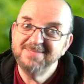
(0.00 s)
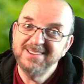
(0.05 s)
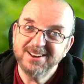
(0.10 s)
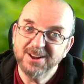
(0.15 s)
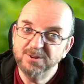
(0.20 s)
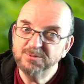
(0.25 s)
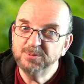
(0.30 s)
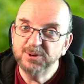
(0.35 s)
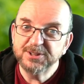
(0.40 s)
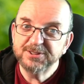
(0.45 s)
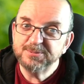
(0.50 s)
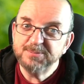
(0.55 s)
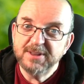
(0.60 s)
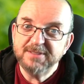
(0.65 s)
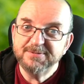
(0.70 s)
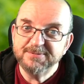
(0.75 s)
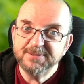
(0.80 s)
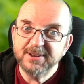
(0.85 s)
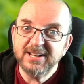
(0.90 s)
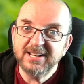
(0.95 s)
you don't want to be
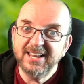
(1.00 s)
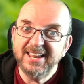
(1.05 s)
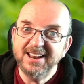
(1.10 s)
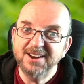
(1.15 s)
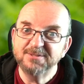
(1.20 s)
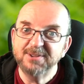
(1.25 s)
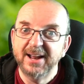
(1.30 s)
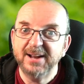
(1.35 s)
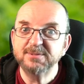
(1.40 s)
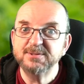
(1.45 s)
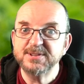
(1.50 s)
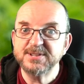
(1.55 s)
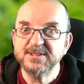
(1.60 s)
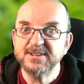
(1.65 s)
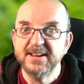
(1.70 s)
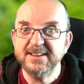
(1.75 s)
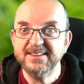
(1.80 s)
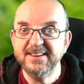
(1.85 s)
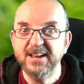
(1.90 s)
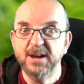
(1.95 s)
fiddling around
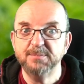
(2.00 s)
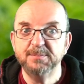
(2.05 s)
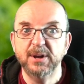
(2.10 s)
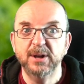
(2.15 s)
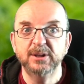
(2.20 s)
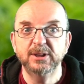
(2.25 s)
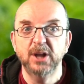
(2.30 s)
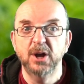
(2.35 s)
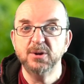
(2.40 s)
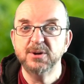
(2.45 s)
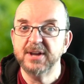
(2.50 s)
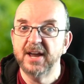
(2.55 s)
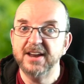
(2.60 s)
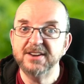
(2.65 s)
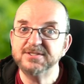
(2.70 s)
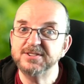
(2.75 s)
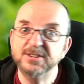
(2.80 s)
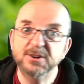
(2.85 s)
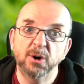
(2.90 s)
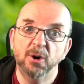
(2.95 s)
setting up your
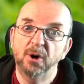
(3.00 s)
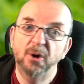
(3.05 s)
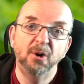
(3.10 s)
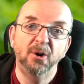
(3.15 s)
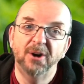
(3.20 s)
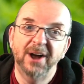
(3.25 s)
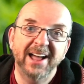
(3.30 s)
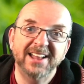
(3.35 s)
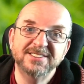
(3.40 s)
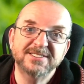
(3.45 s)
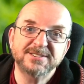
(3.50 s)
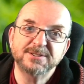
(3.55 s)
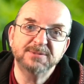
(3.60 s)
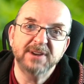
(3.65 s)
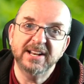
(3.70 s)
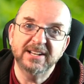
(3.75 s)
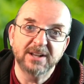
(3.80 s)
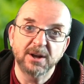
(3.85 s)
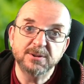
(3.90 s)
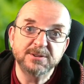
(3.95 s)
location or
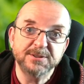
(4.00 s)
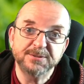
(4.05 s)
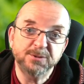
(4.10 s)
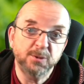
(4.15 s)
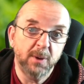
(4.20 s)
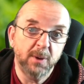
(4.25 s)
answering loads of